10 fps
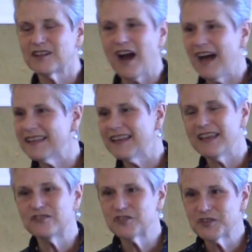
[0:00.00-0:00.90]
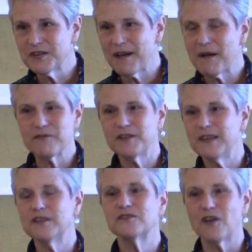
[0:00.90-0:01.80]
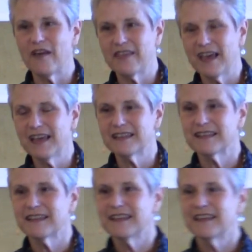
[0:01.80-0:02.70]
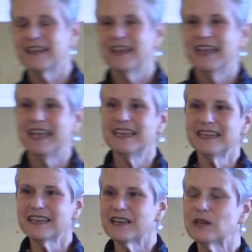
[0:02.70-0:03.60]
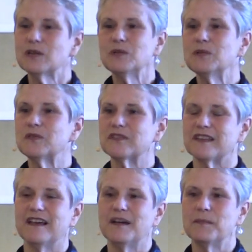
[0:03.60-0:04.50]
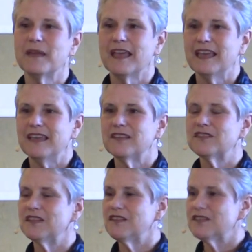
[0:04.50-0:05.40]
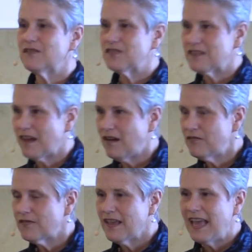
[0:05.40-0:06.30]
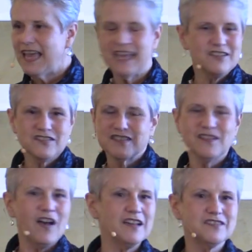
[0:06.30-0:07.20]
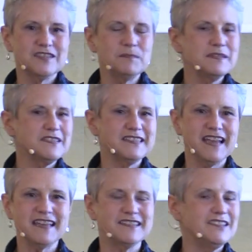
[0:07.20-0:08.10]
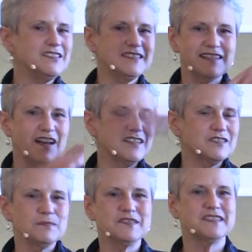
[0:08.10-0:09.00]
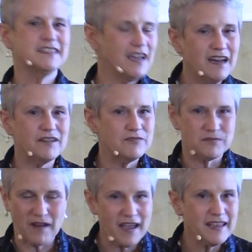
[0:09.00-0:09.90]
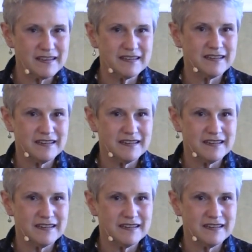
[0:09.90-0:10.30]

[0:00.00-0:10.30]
God nature, however, he saw that. He didn't lose um, his sense of self. He just lost some mistakes. He just lost some stuff, right?